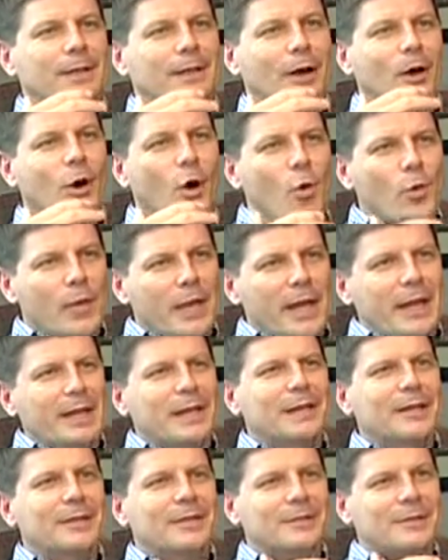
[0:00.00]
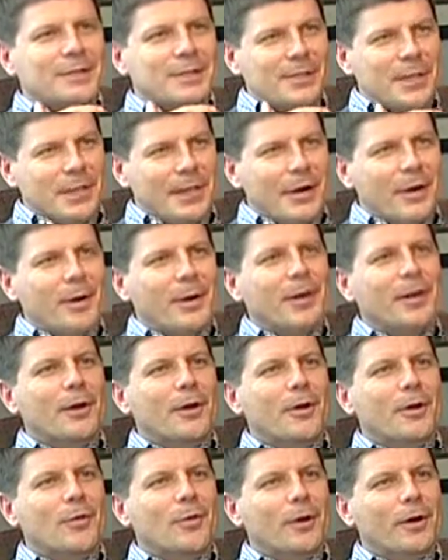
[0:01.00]
owning
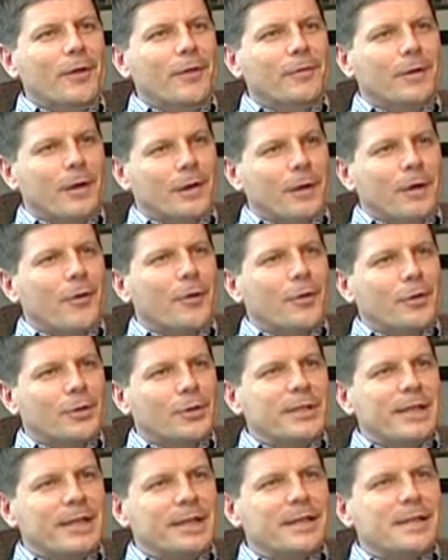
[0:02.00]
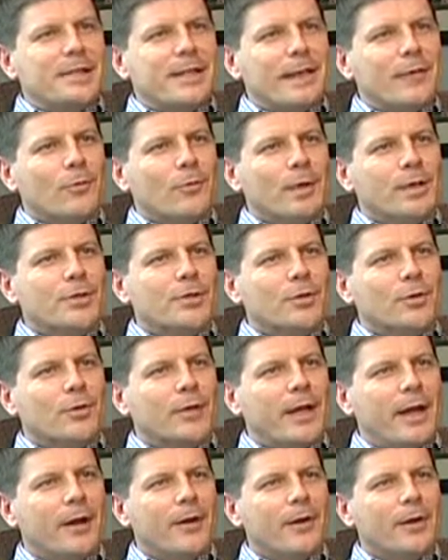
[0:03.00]
scenario of a 13-state regional
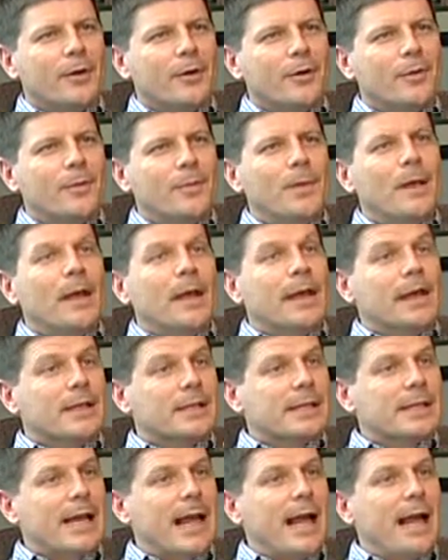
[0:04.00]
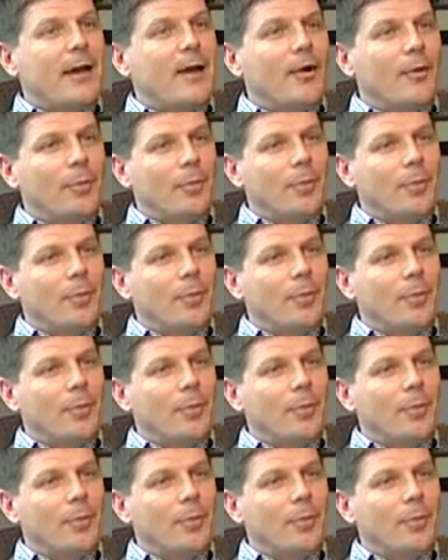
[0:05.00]
carrier is now